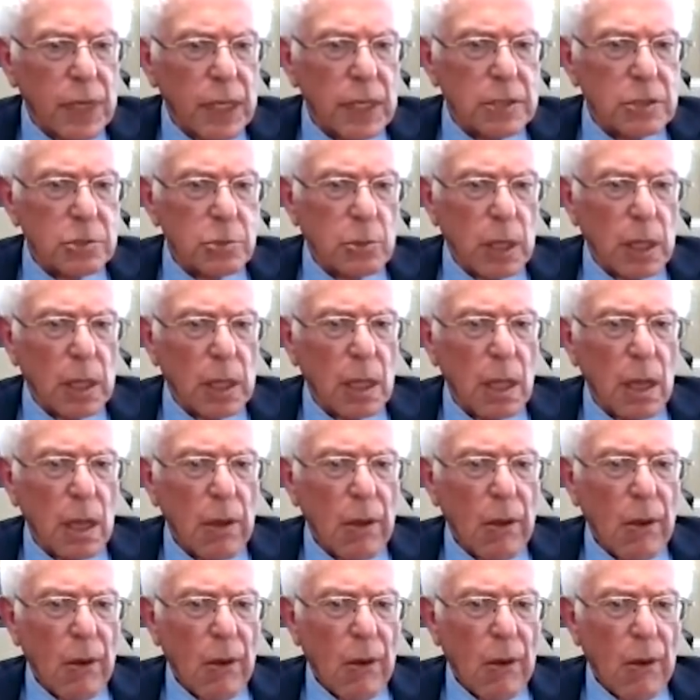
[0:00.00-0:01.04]
as well.
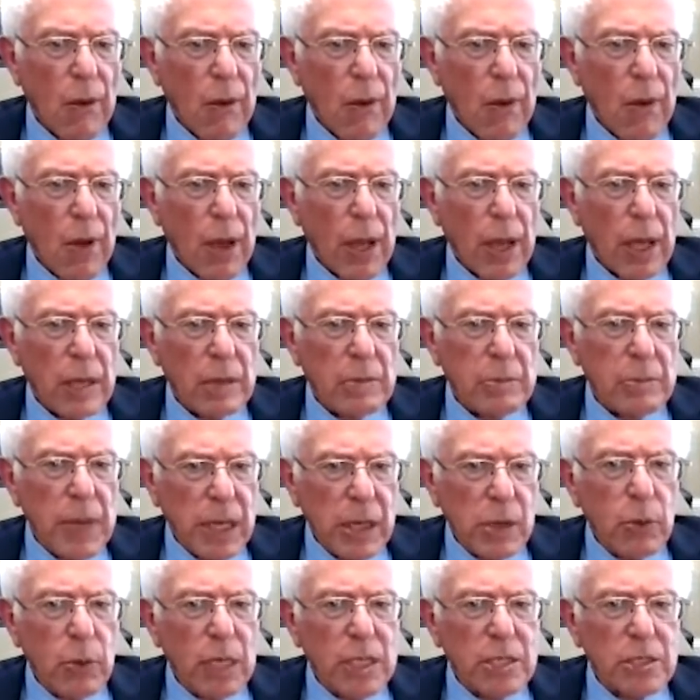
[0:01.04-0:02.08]
And in
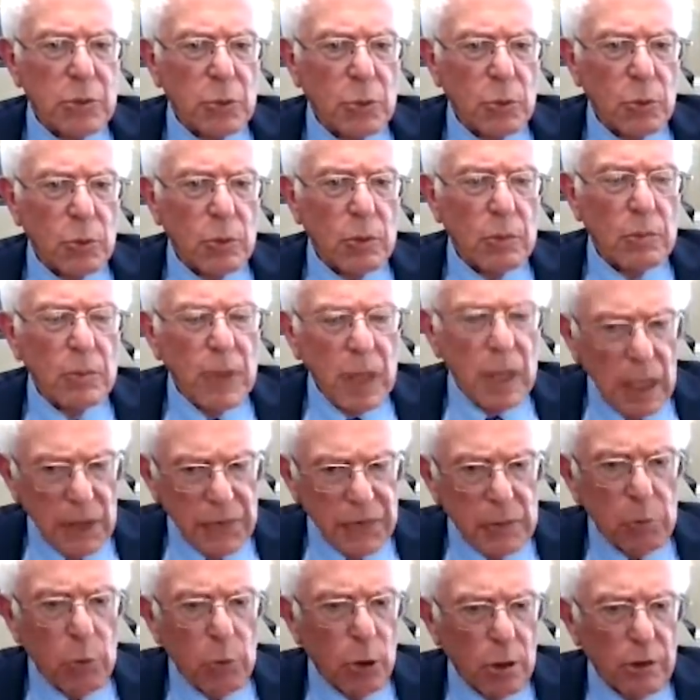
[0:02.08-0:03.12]
many ways,
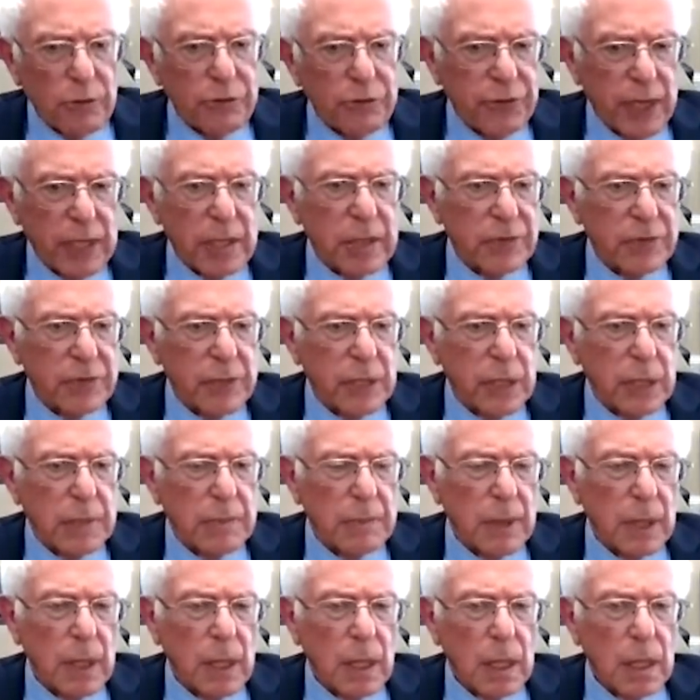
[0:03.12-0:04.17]
even more effectively
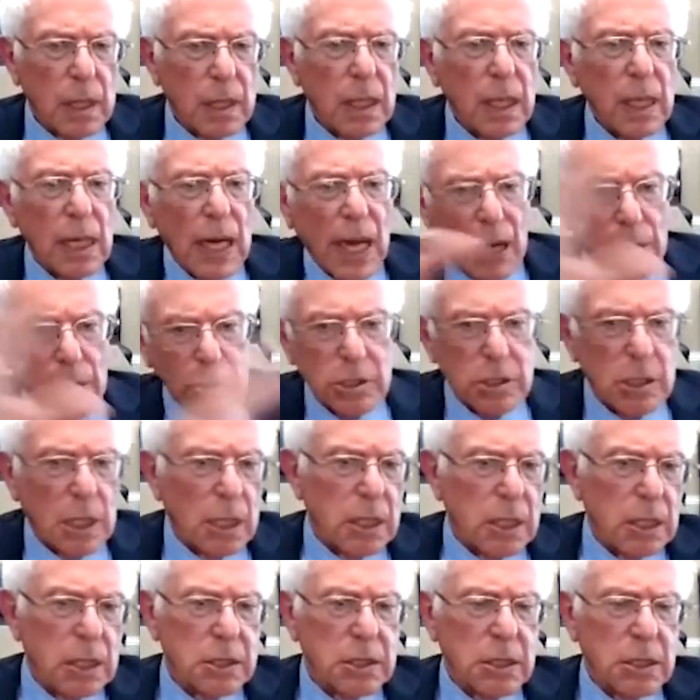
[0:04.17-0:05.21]
than our
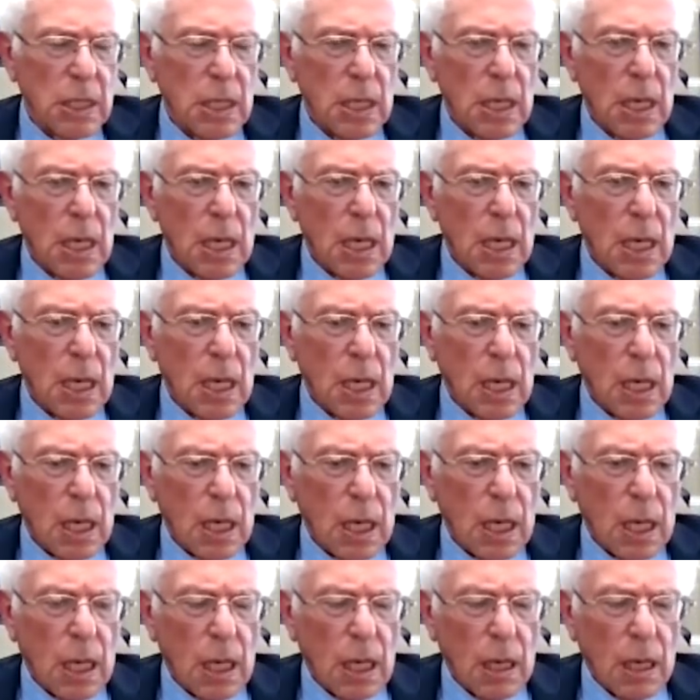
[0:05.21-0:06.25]
side is.
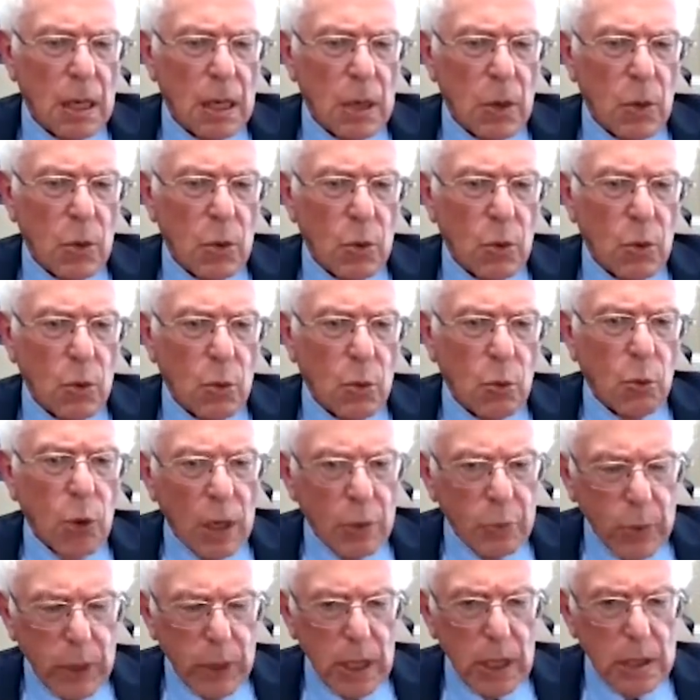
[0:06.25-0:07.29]
Uh,
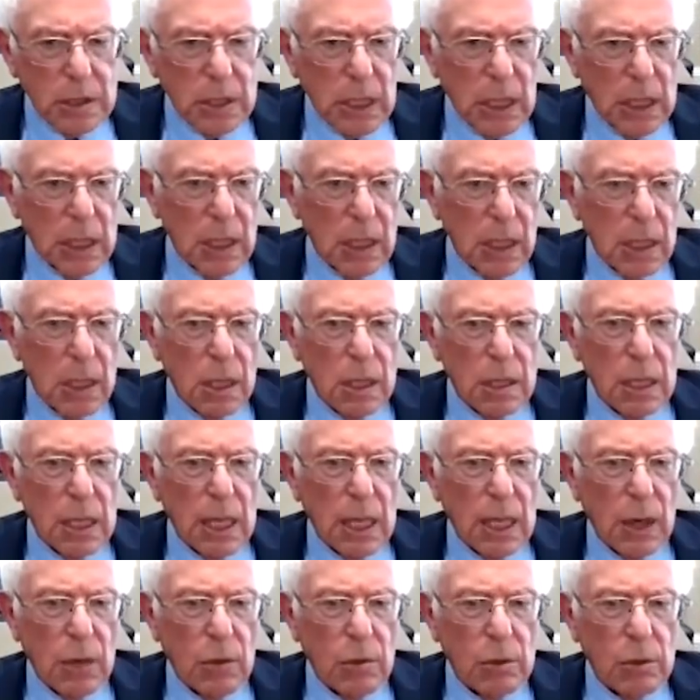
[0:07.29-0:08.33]
what we are taking on
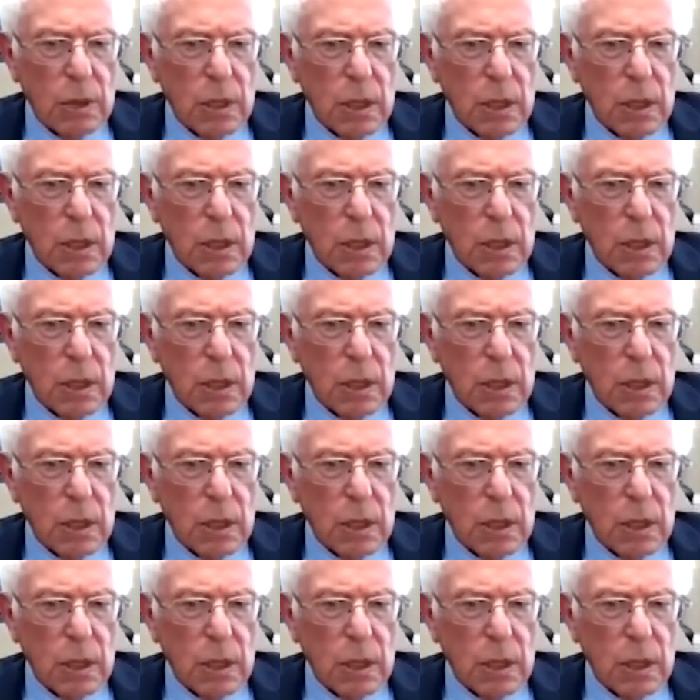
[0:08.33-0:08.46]
now